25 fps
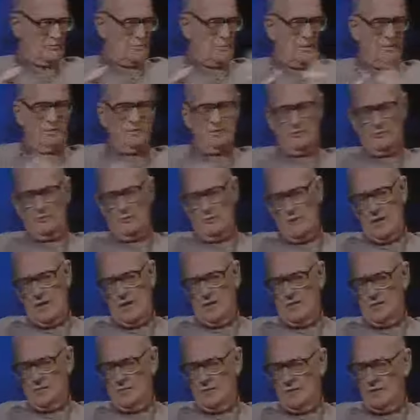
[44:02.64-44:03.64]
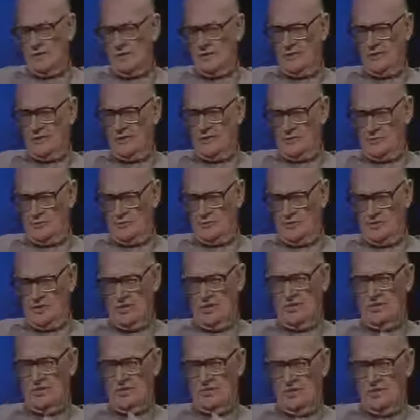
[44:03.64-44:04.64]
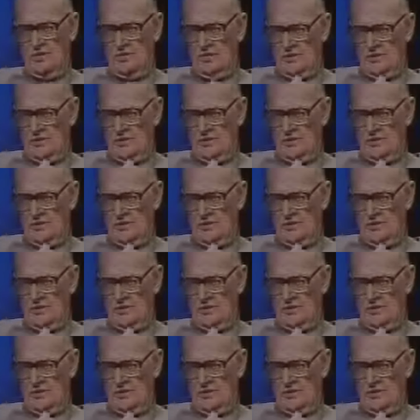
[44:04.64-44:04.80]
remarks reminded me that this was said